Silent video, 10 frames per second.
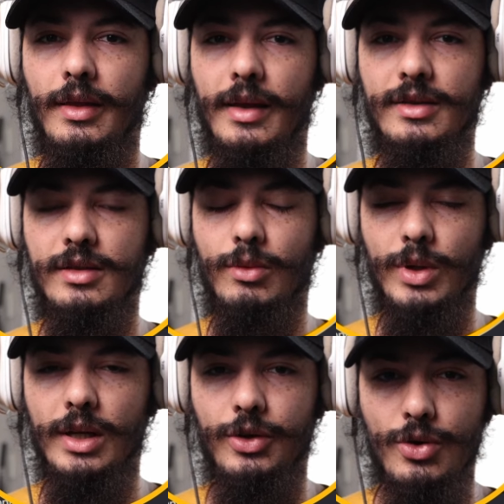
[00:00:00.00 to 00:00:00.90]
That's a
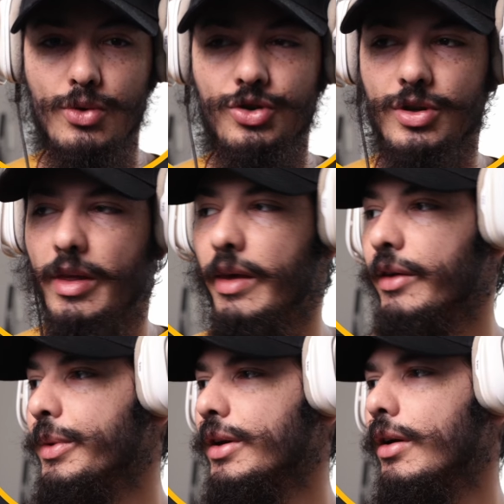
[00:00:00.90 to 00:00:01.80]
really huge
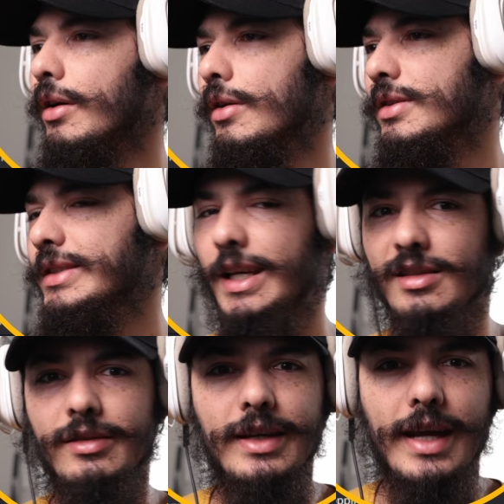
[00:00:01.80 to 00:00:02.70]
thing, because
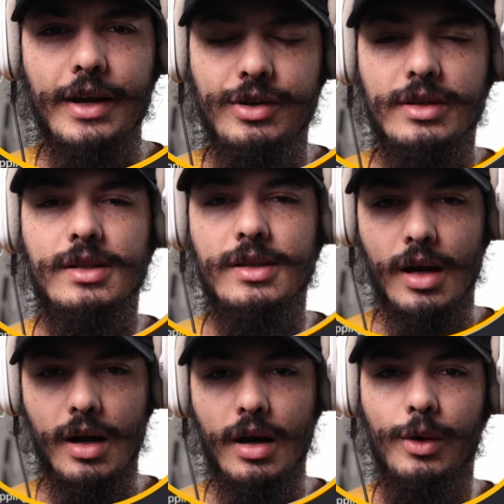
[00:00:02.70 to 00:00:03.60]
yesterday I just
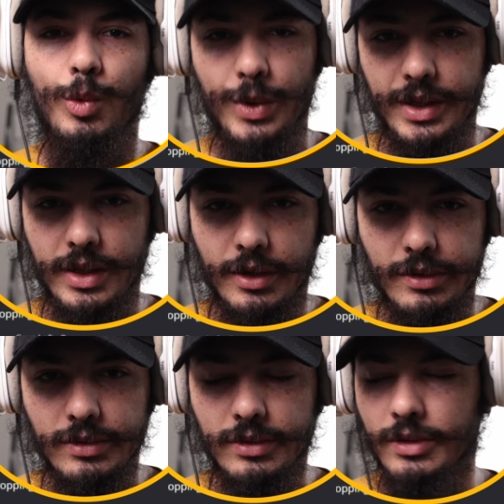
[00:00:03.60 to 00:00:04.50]
saw a
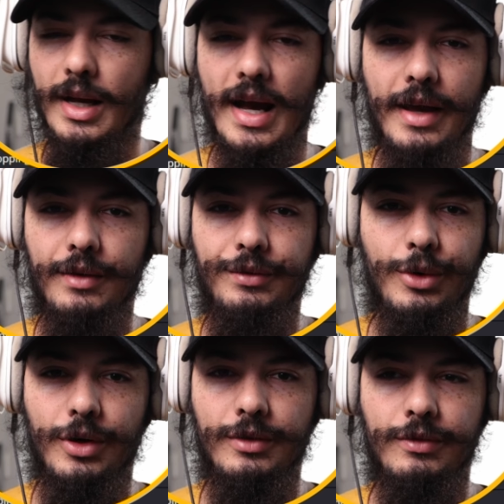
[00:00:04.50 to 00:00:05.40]
video. A guy
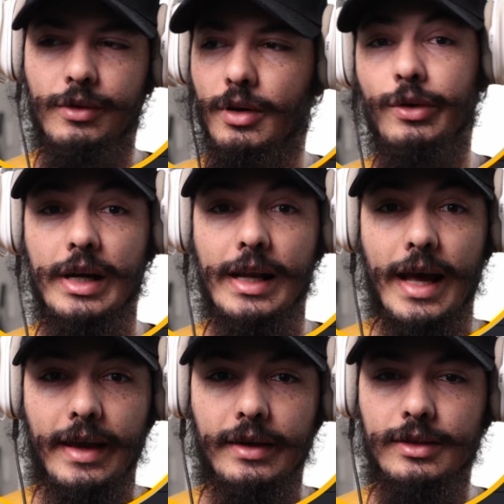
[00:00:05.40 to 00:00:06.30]
worked for a
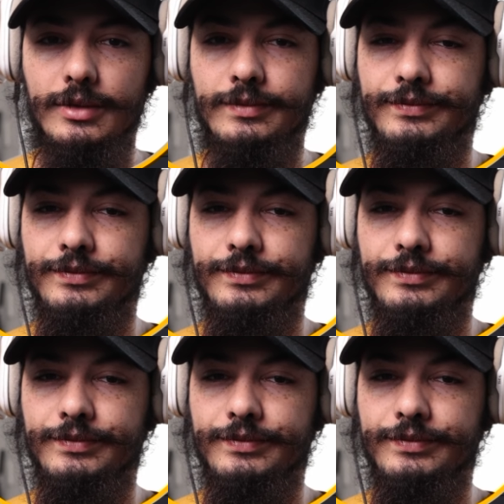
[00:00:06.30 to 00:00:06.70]
client.